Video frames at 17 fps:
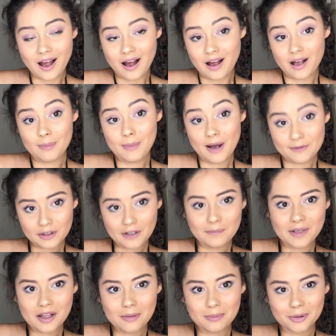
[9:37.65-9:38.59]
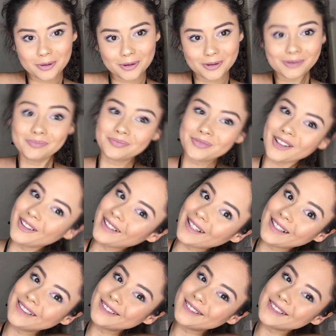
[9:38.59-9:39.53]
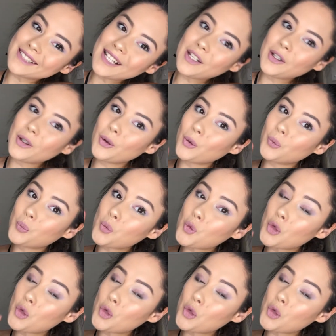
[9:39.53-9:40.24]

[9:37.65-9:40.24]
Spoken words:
after I've been in the pool. Okay, see you.